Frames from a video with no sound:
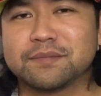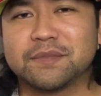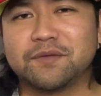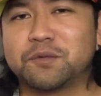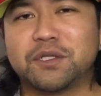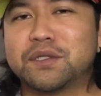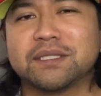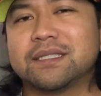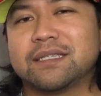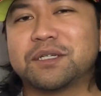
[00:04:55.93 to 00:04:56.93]
With all this
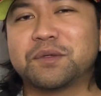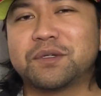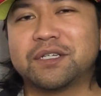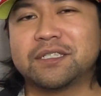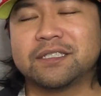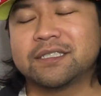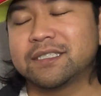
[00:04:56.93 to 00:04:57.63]
thing going on.